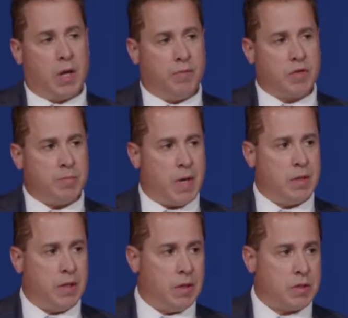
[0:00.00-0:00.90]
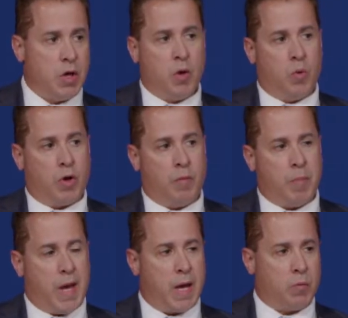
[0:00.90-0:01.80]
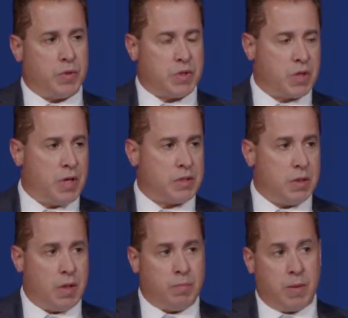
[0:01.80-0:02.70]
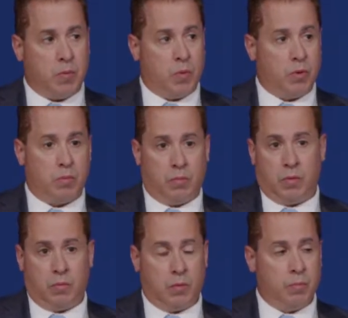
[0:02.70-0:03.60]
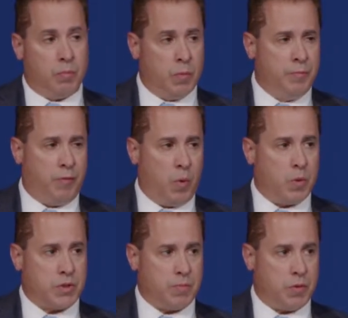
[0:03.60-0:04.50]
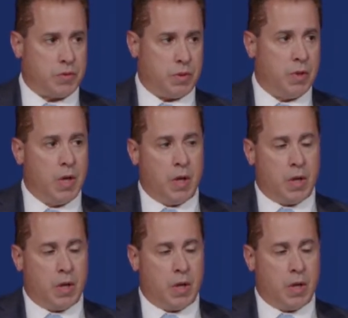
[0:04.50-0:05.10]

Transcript: Give us some ideas. We'll come back. We'll discuss it, and maybe we'll move forward some of those. But